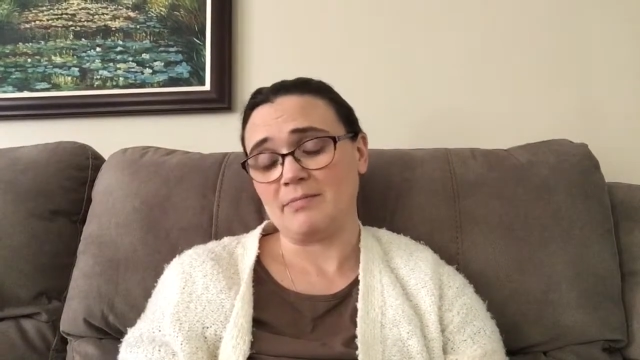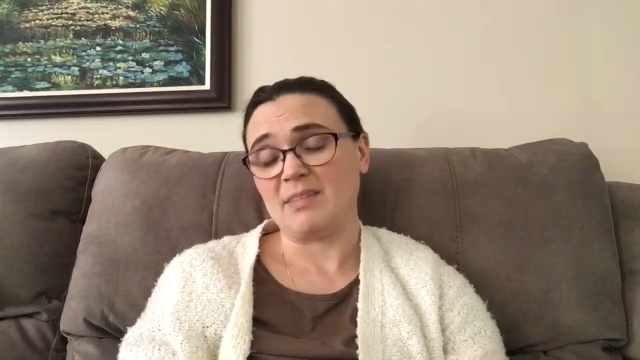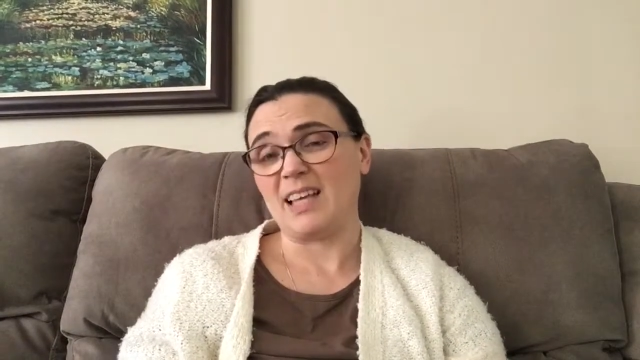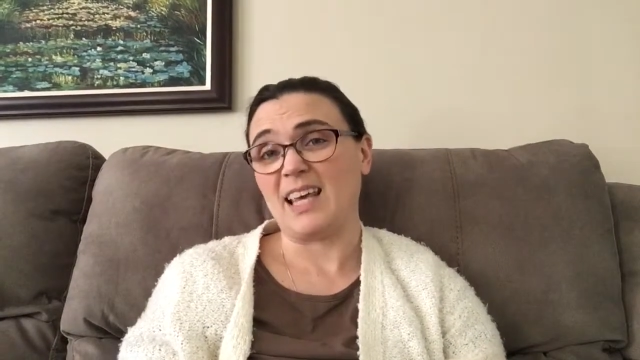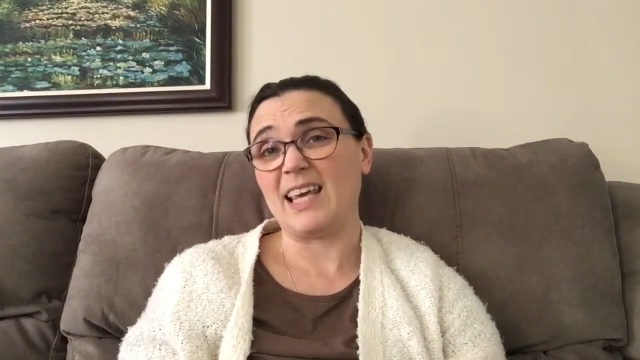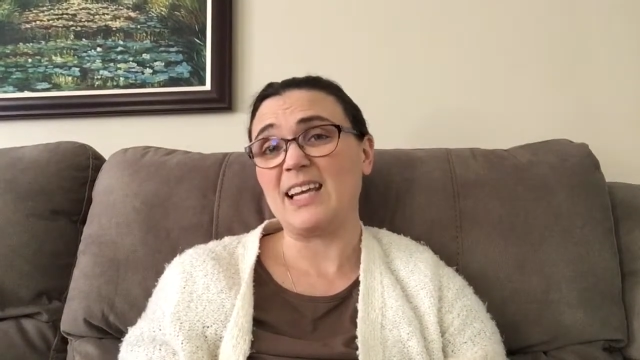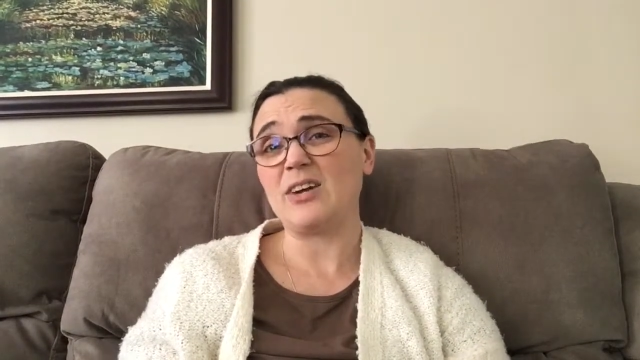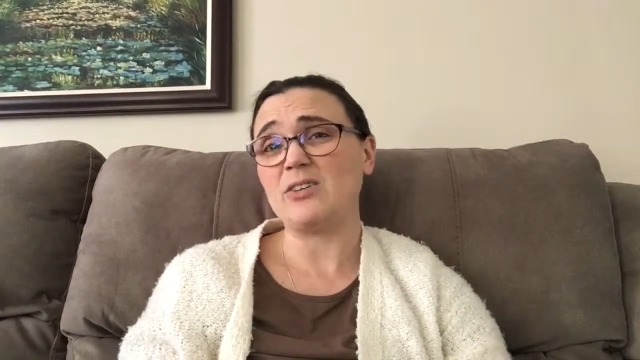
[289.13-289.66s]

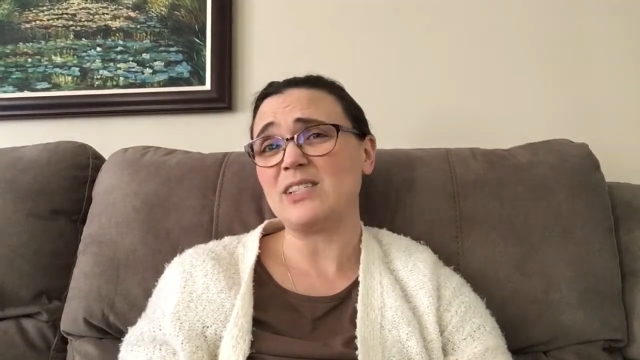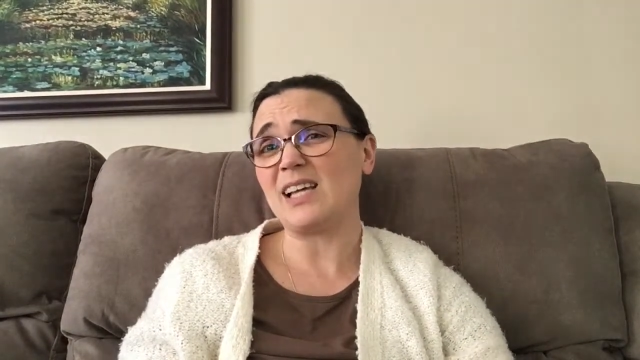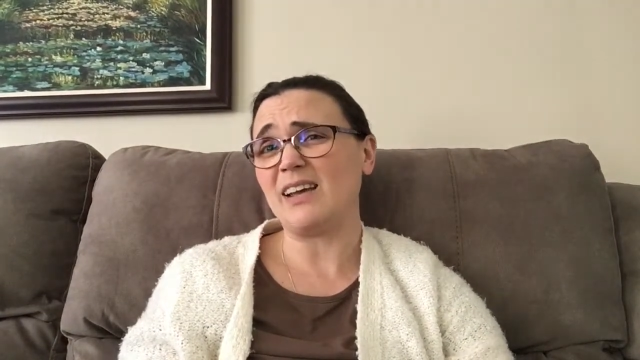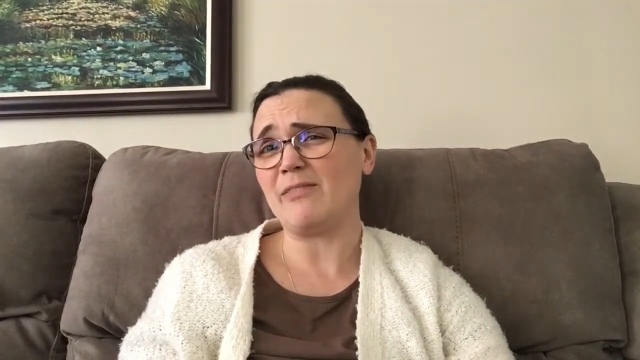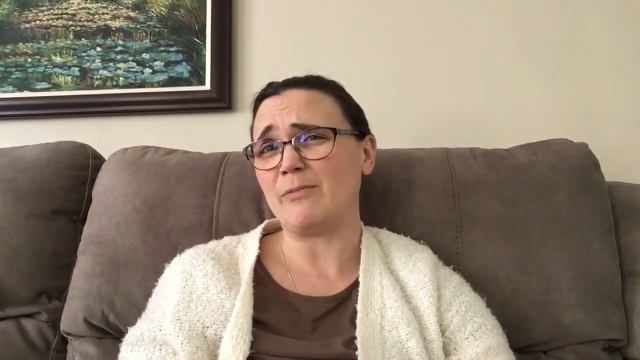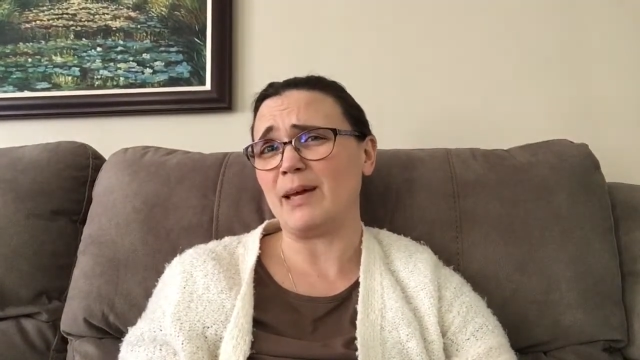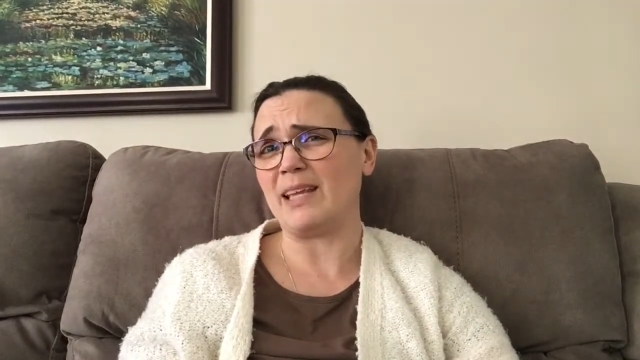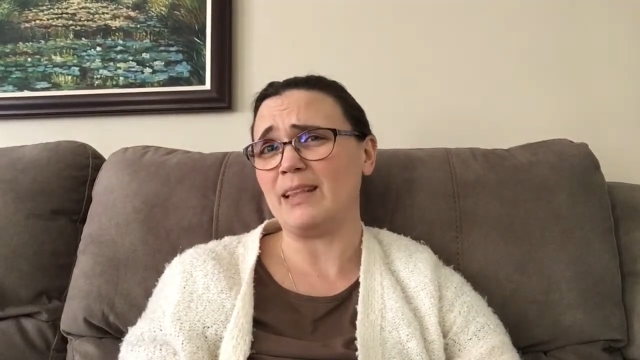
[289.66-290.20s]
He knows
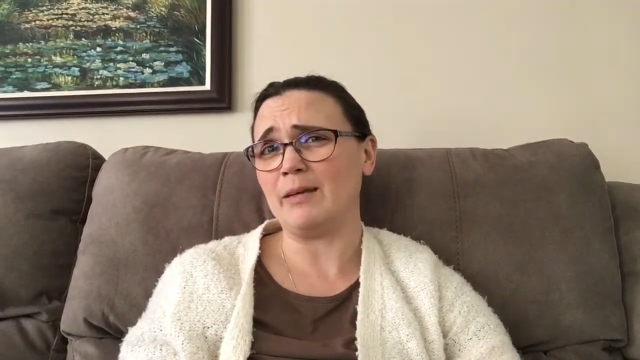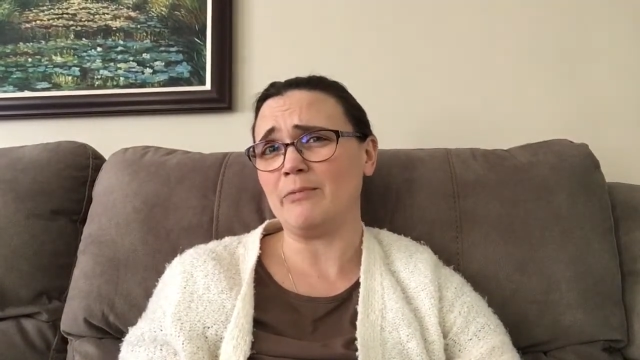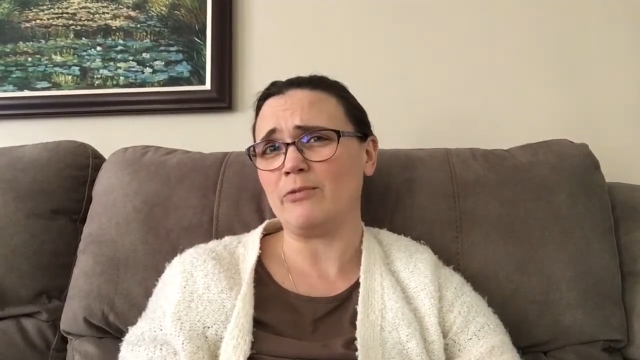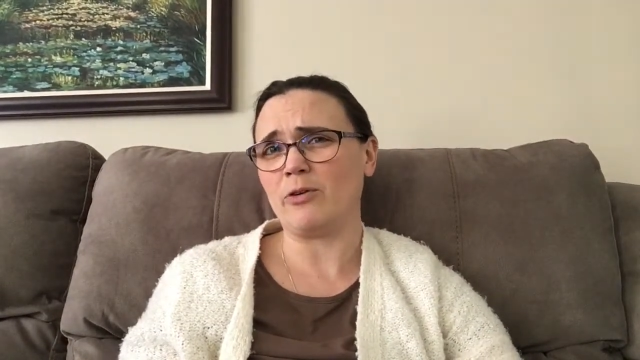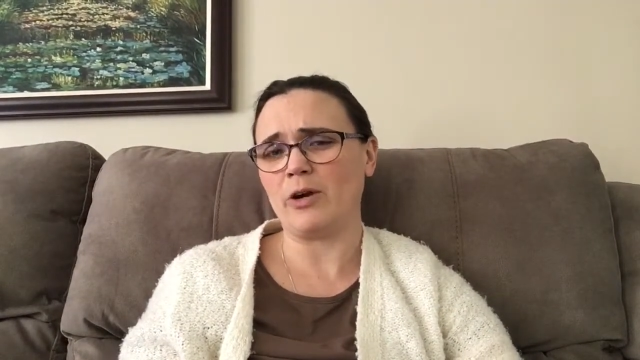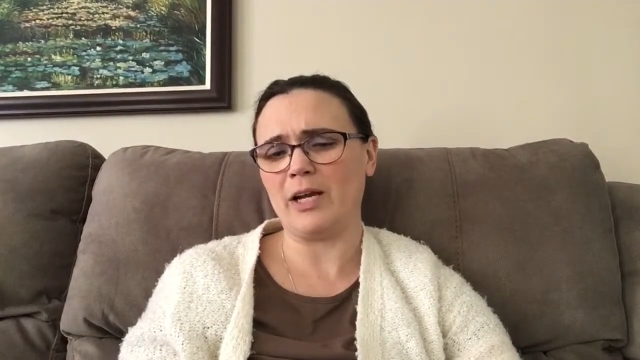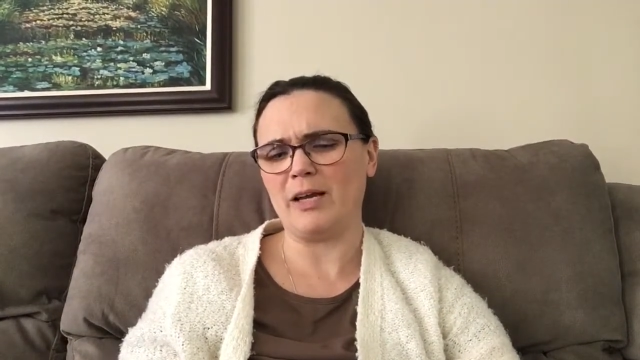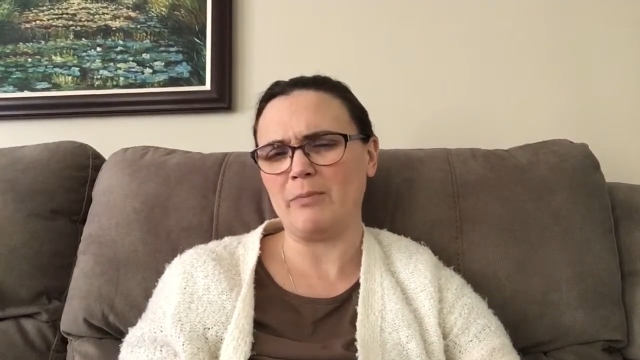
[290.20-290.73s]
I've made them
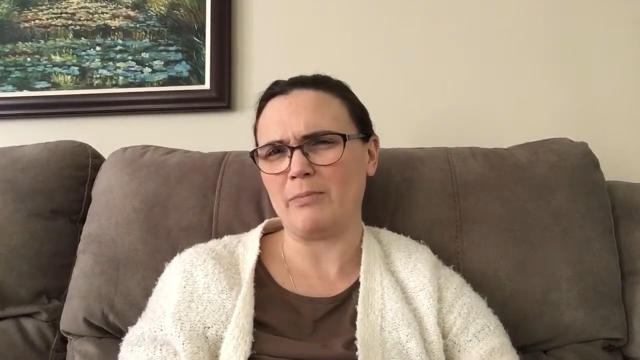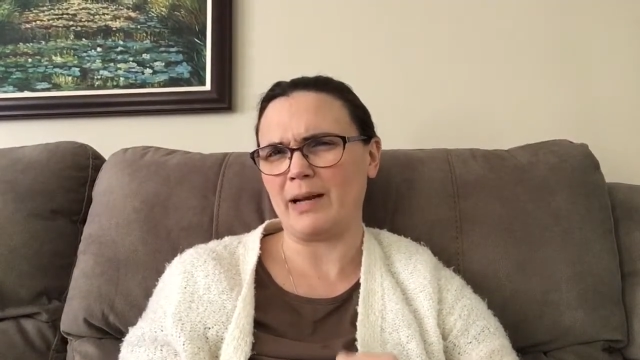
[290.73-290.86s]
for him,